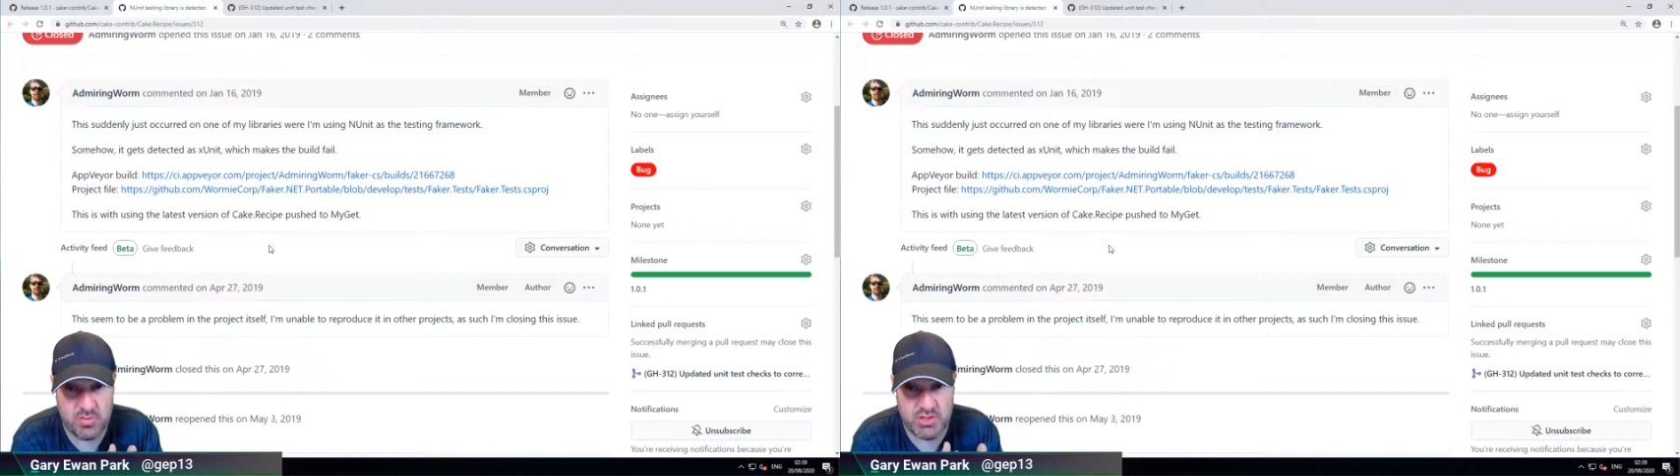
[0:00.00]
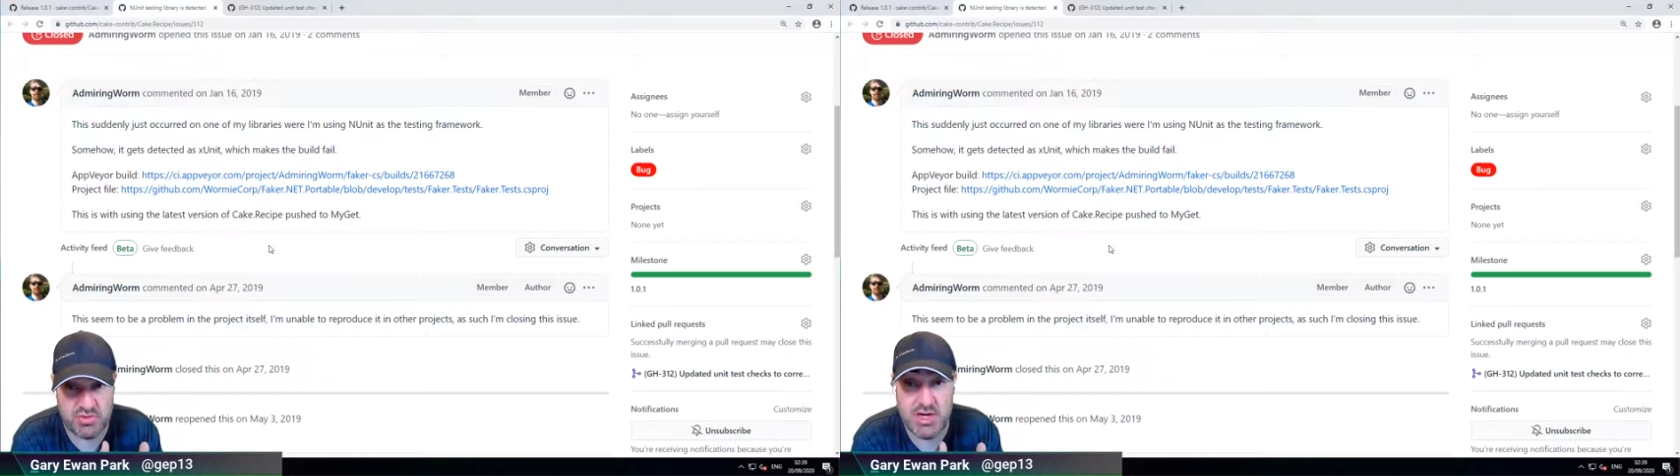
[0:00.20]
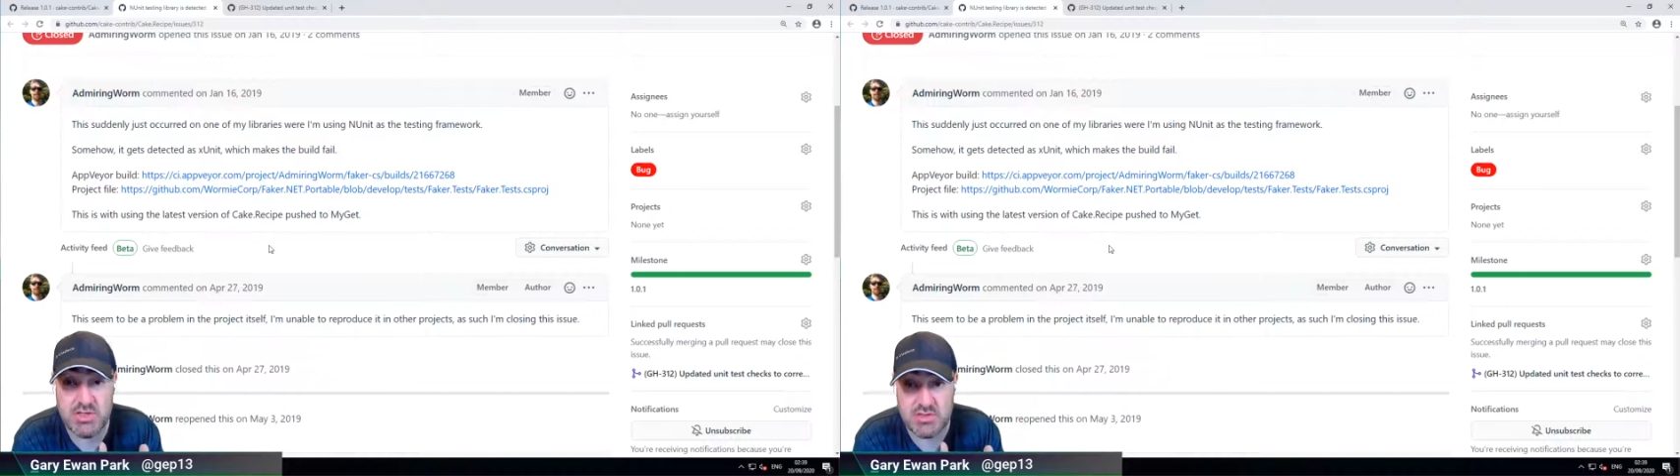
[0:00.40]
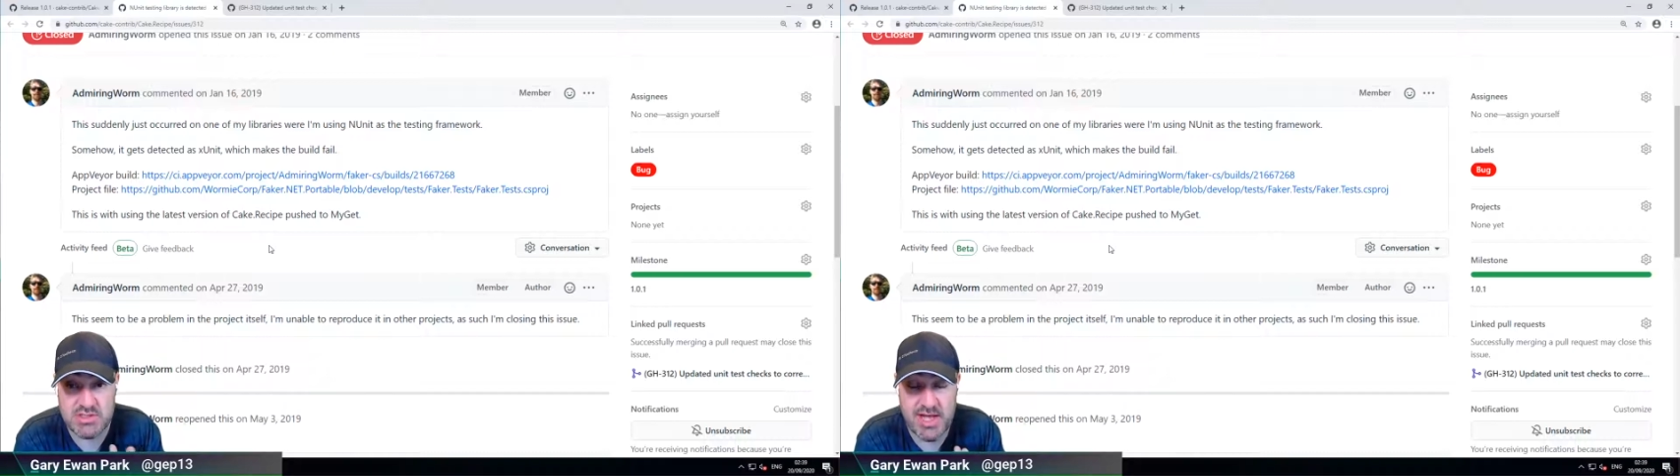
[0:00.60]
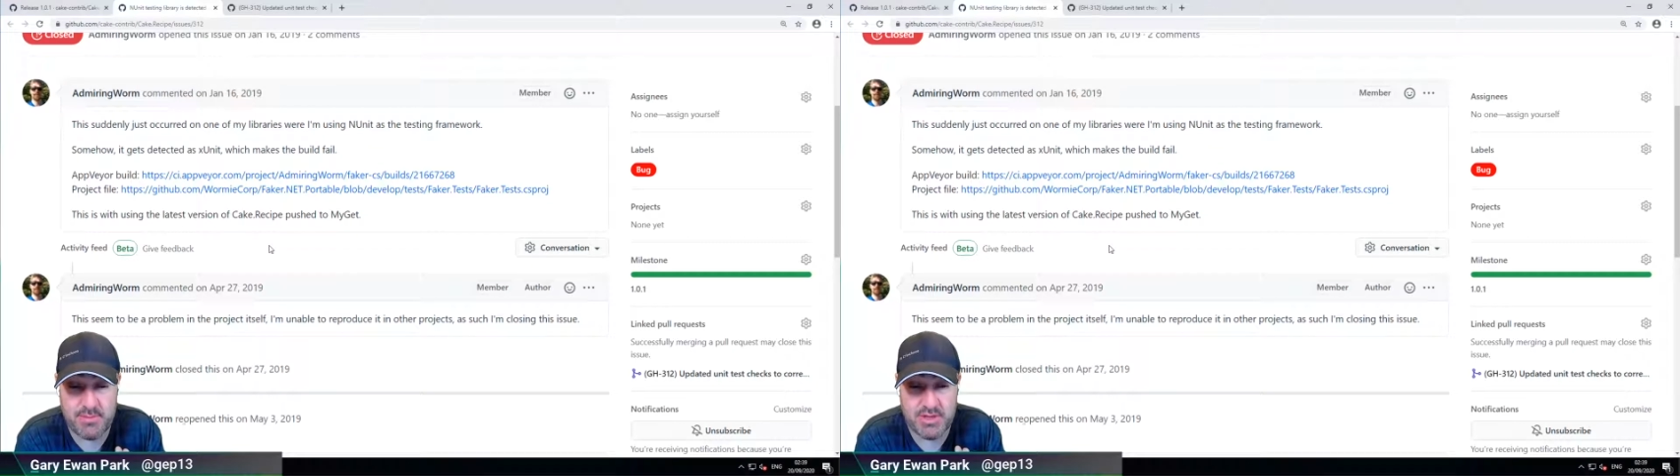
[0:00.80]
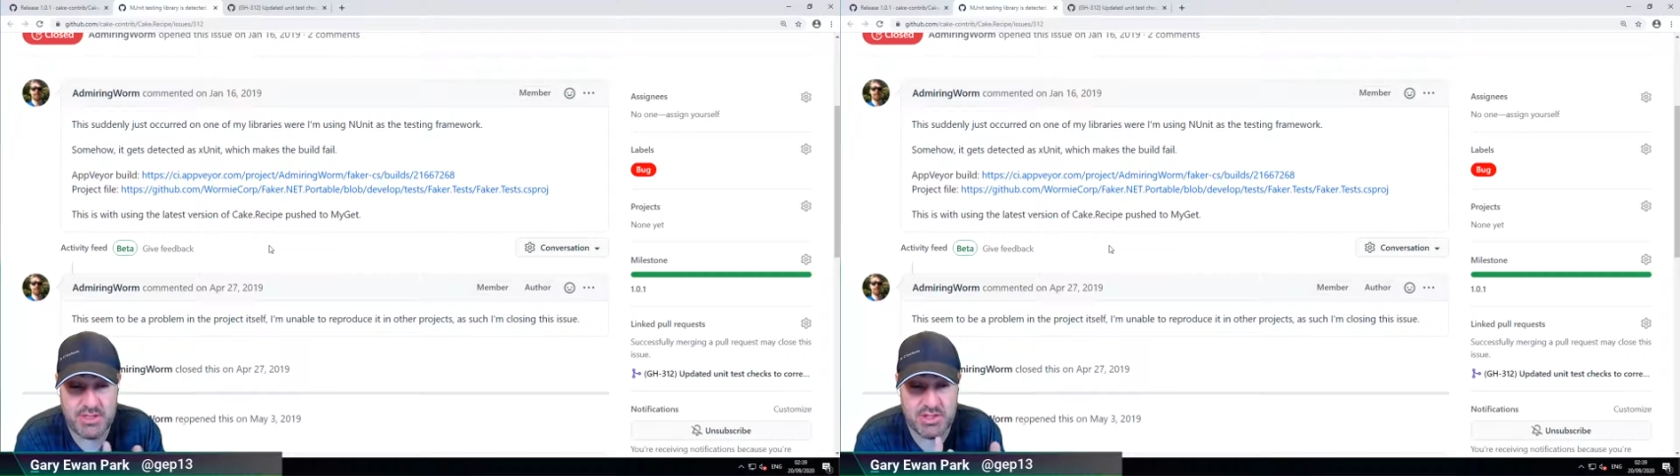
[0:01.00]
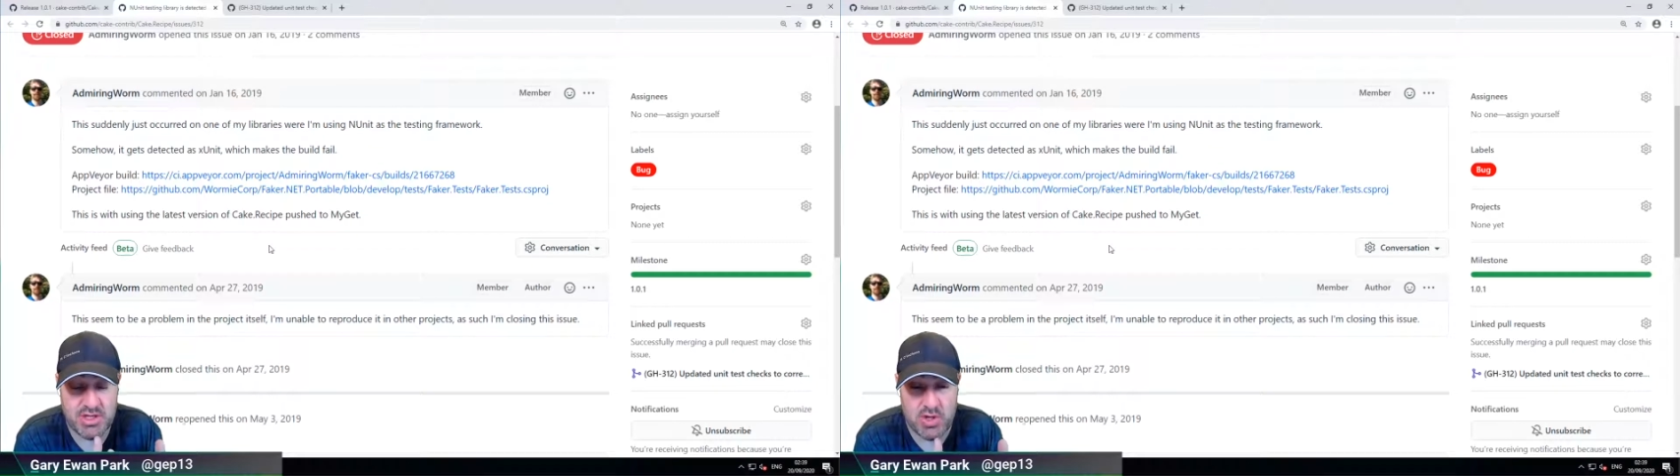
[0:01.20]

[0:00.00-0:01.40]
we try to establish